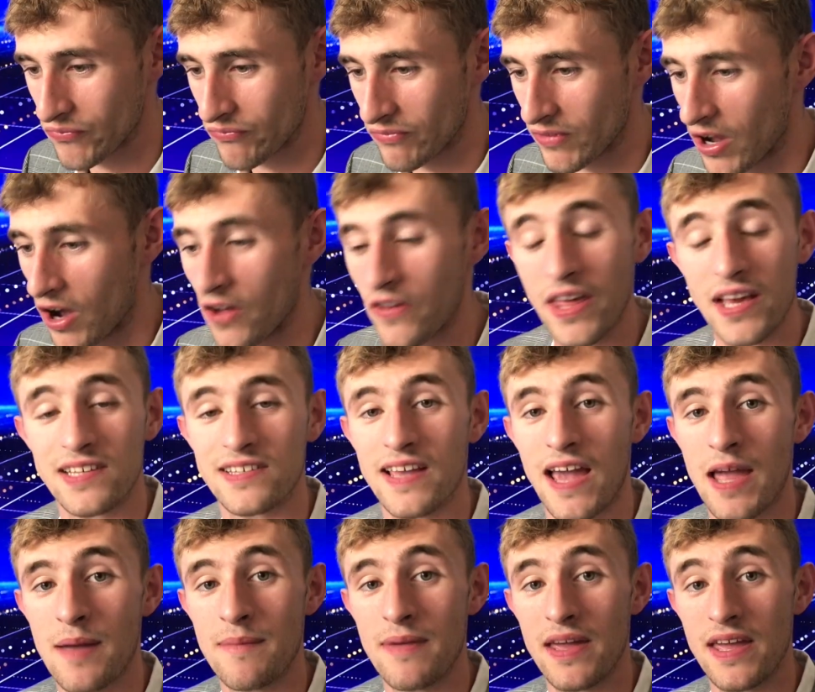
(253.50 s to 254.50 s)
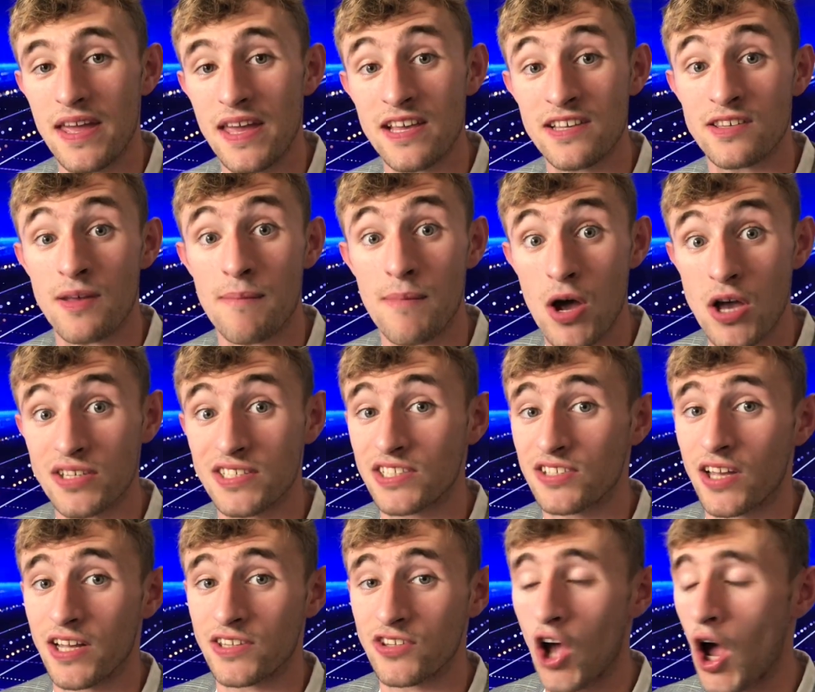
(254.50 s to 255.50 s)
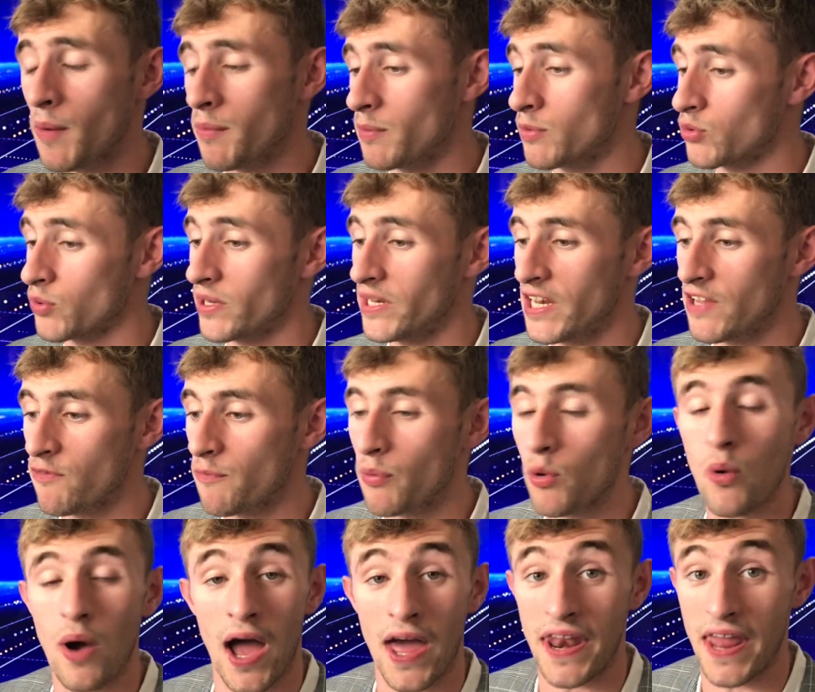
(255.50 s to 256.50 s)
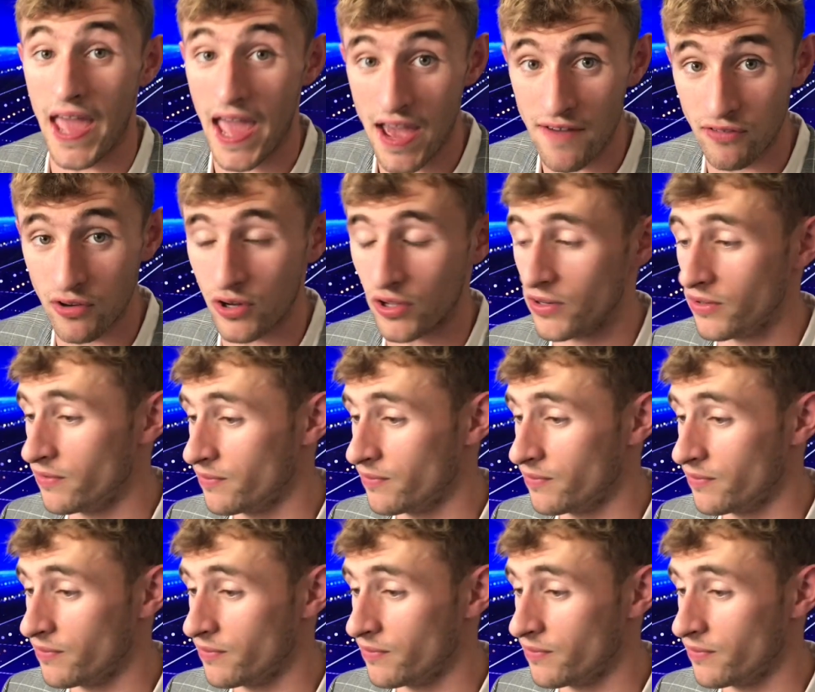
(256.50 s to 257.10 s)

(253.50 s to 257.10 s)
Our next game is the Merseyside derby between Liverpool and Everton.